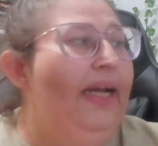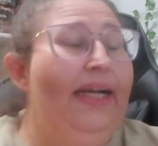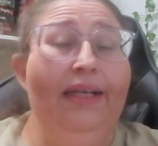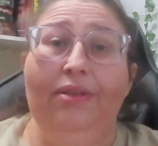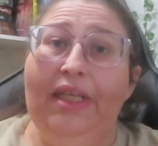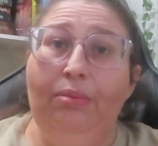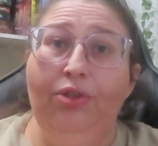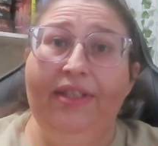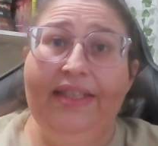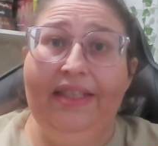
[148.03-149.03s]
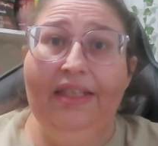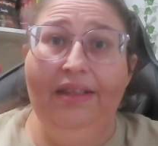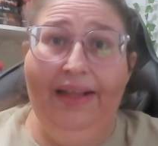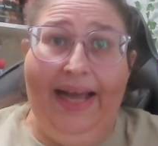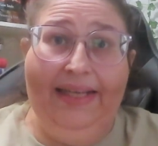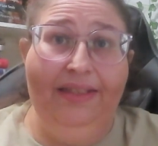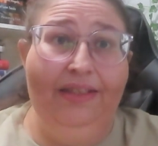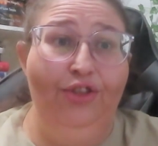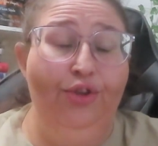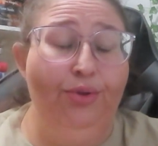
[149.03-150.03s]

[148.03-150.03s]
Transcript: and I was able to get the last